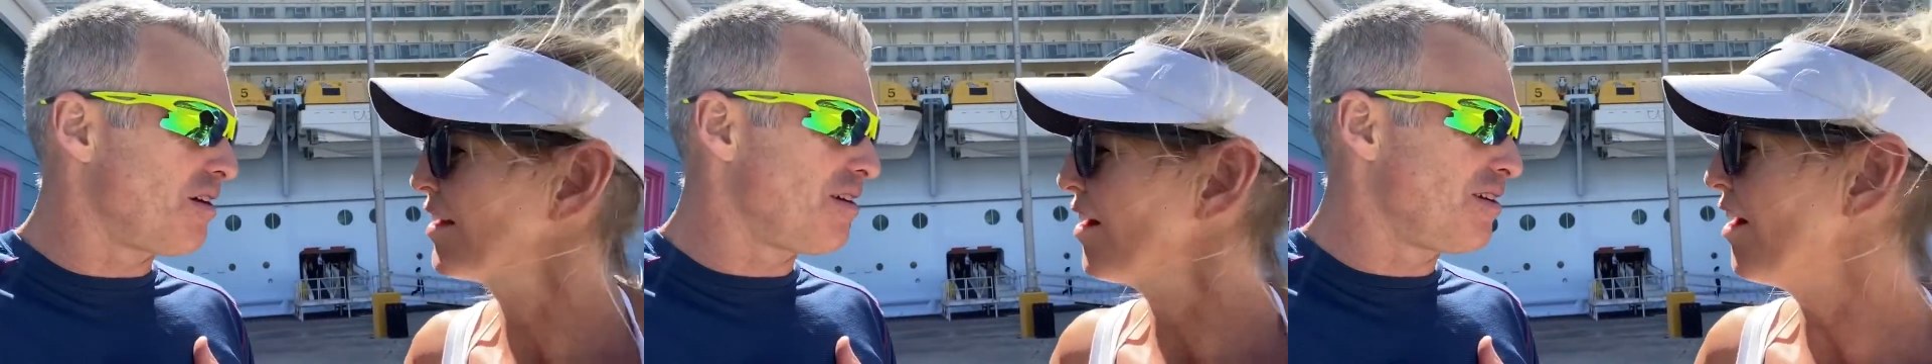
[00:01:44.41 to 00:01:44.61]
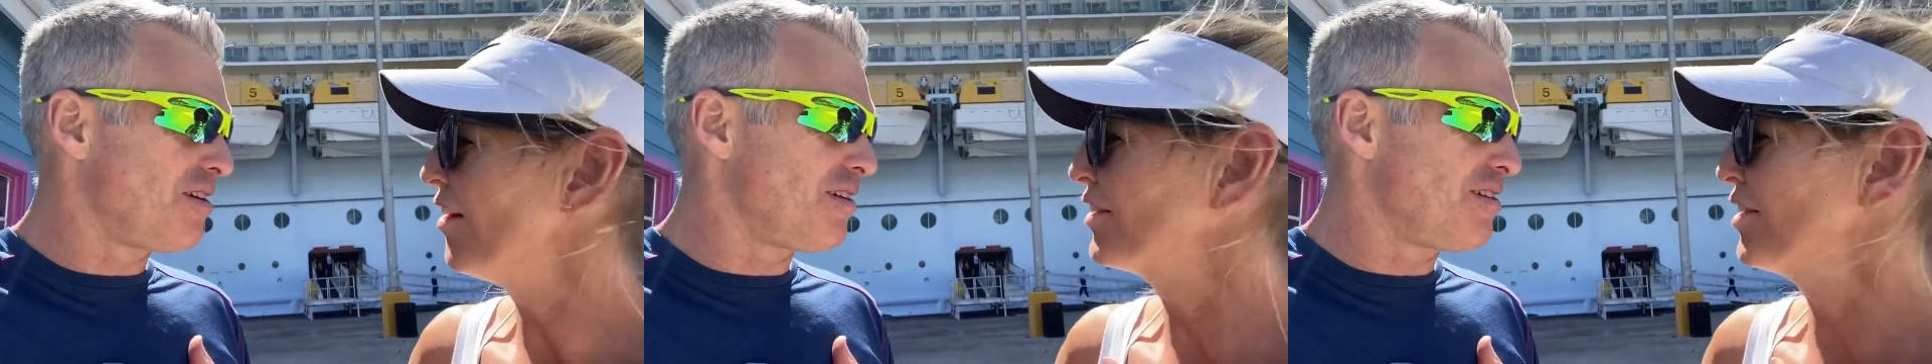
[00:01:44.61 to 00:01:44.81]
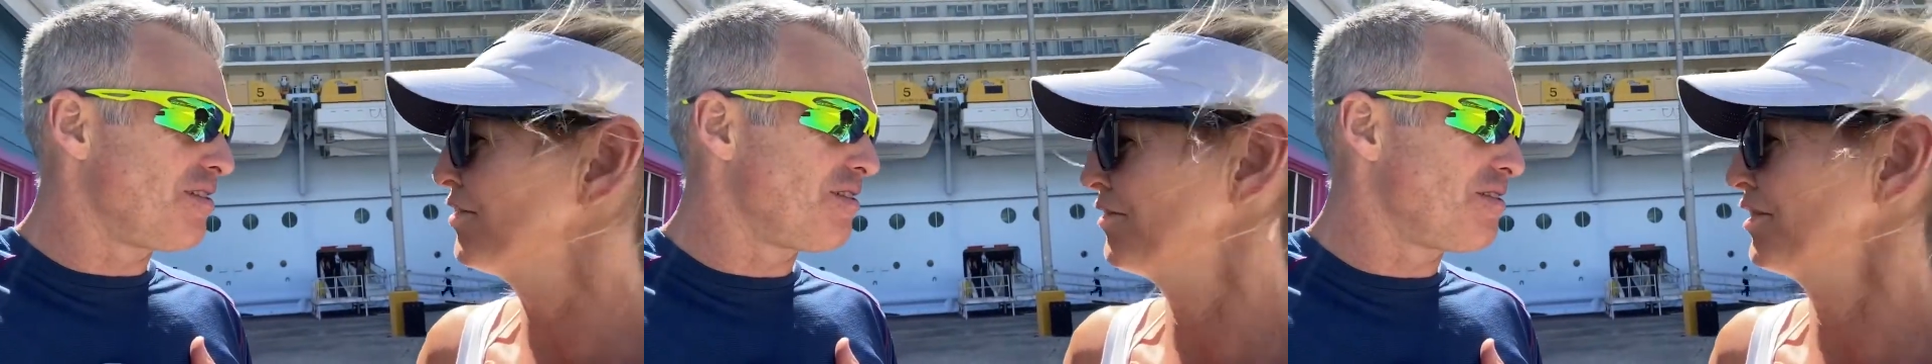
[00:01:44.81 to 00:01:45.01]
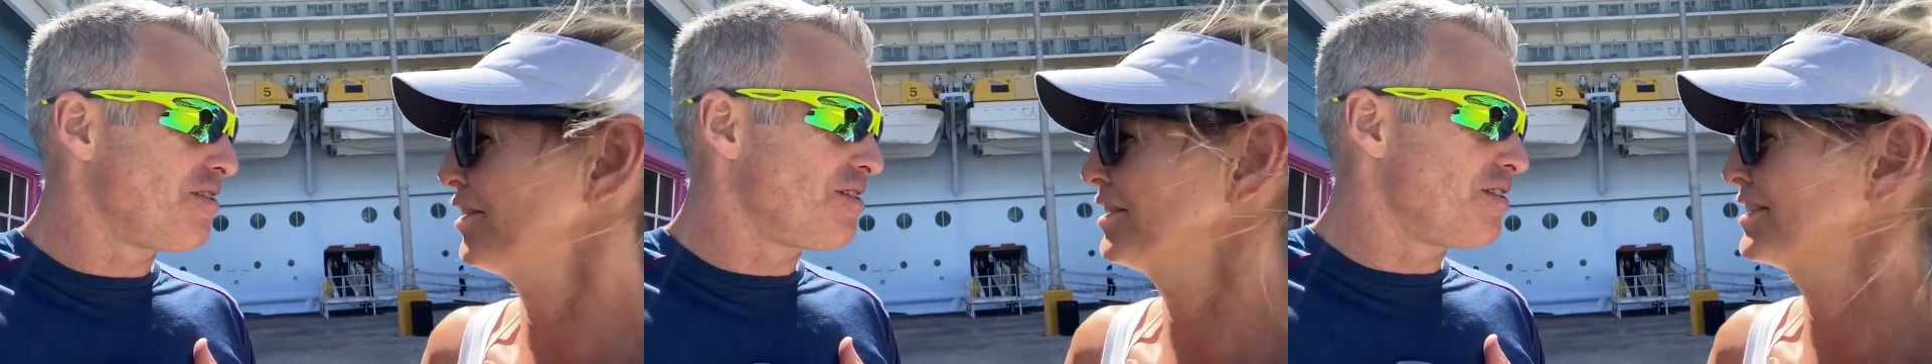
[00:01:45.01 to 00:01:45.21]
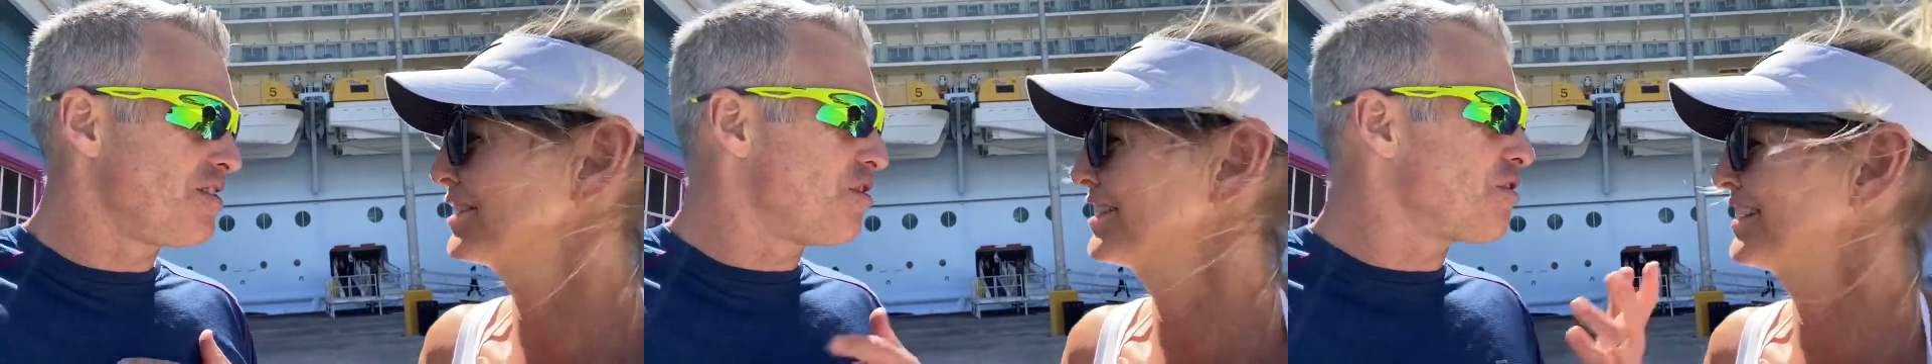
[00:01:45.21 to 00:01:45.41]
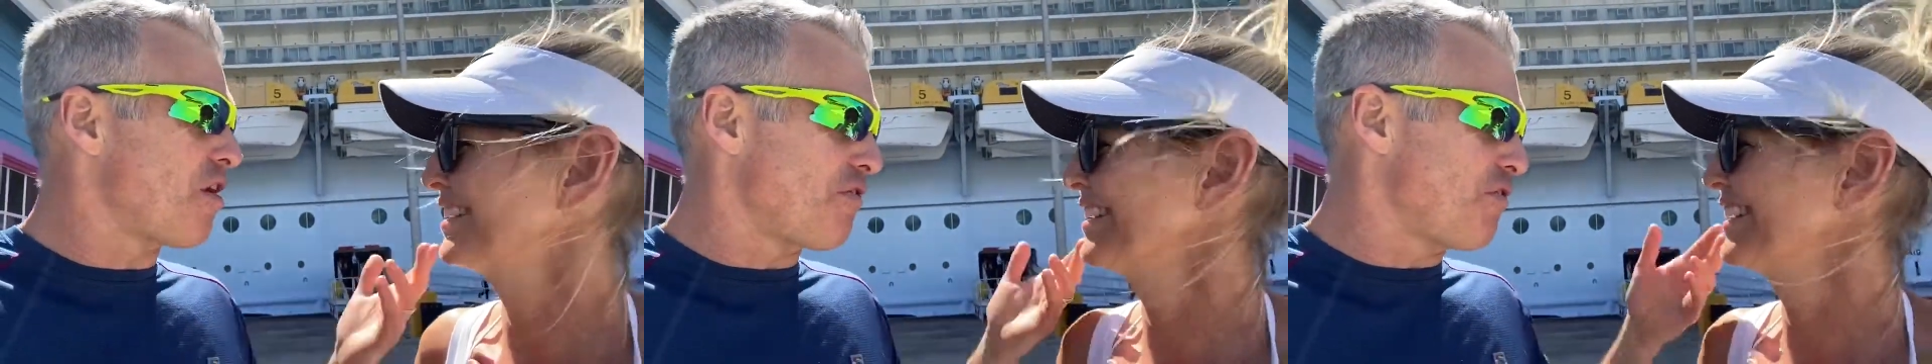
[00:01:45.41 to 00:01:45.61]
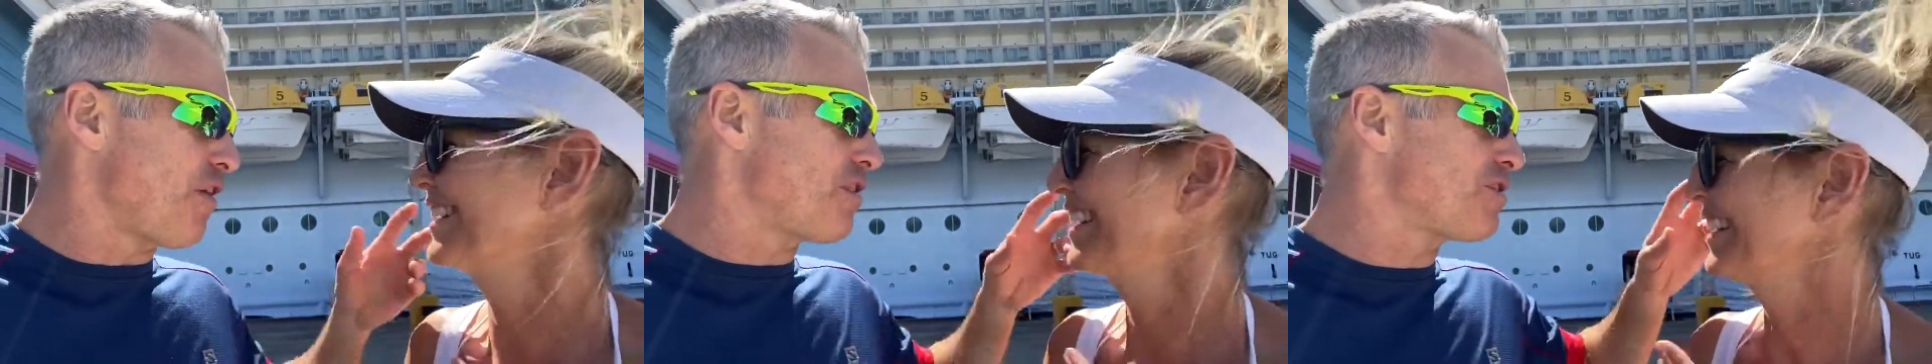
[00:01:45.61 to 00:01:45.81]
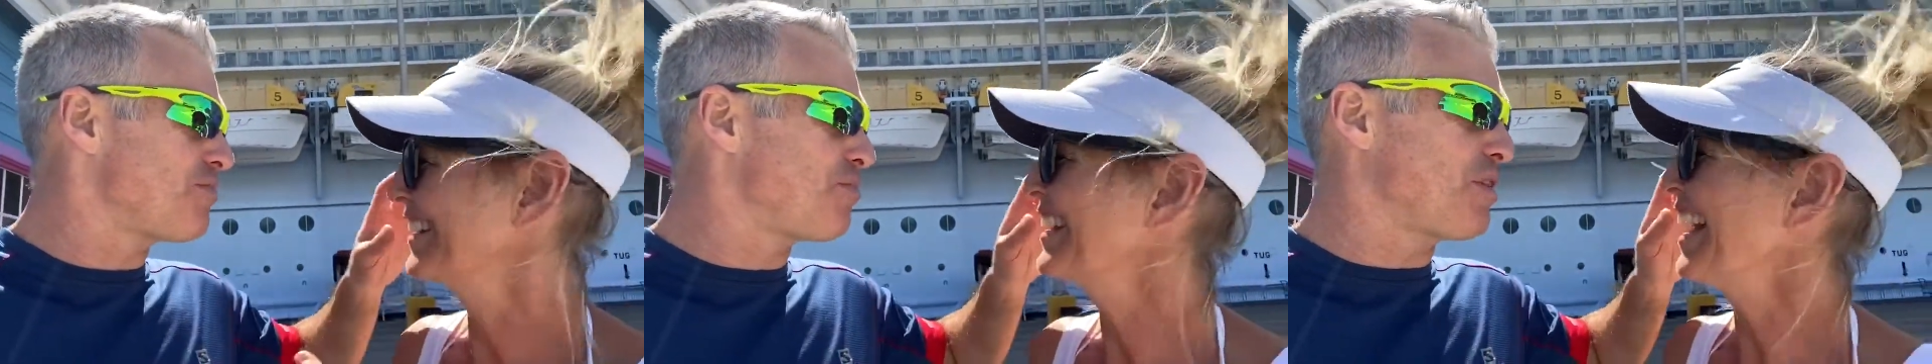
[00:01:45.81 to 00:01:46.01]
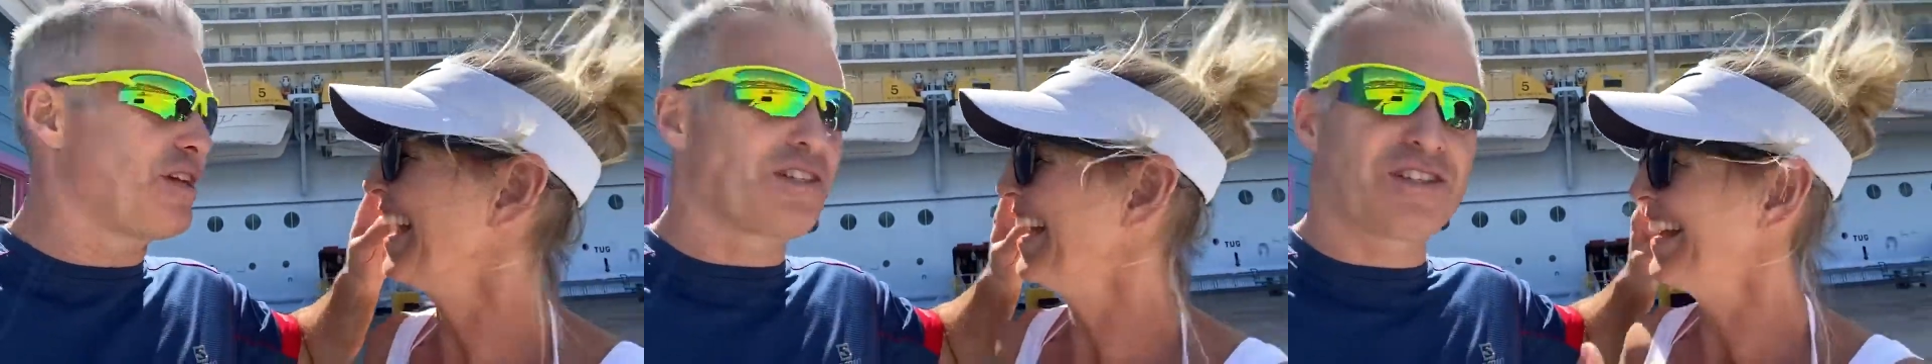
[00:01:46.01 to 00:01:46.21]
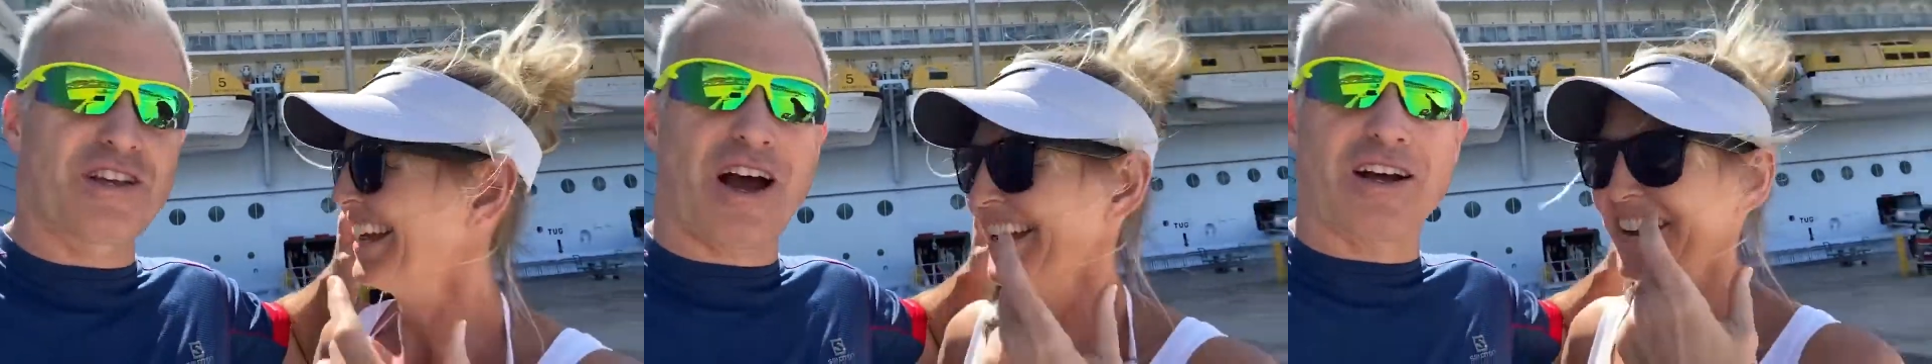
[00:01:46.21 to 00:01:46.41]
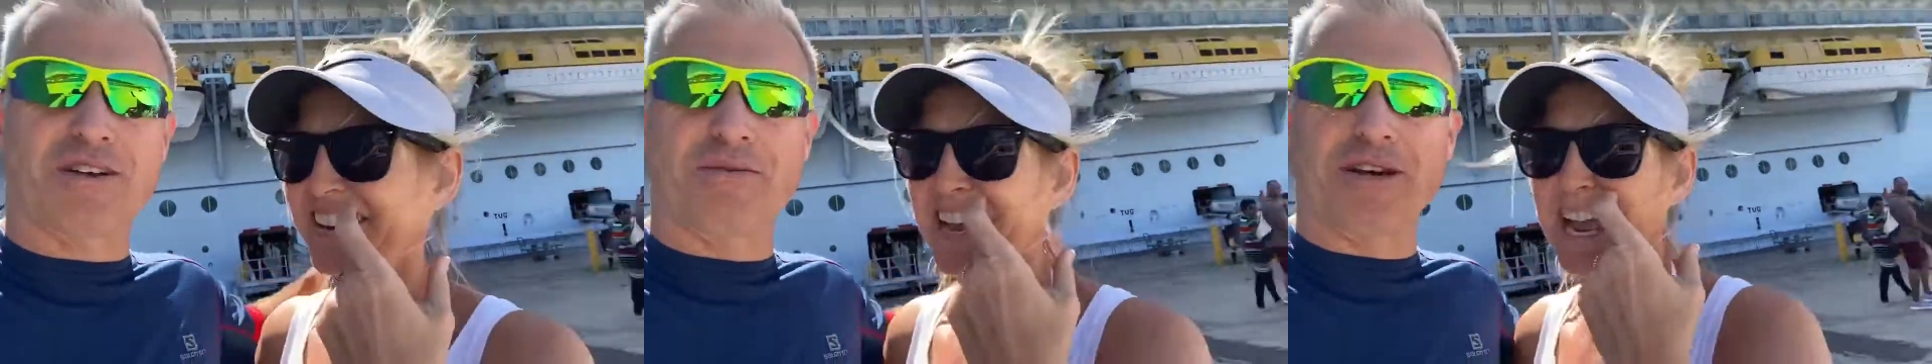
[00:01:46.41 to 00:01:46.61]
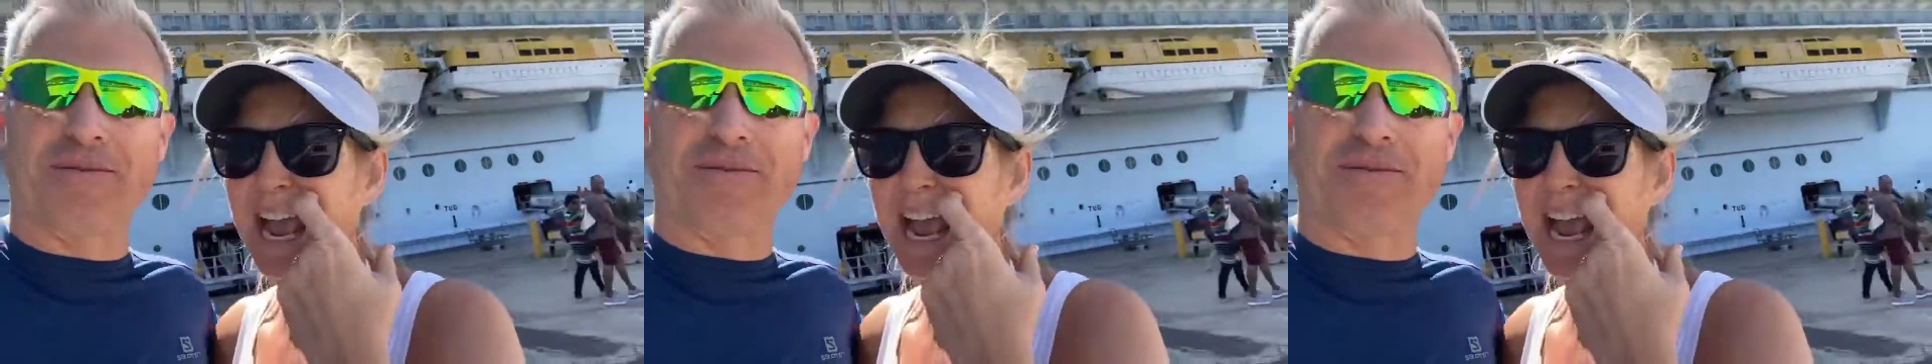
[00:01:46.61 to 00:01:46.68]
I'll go first. You go first, please. Yeah. Talk okay.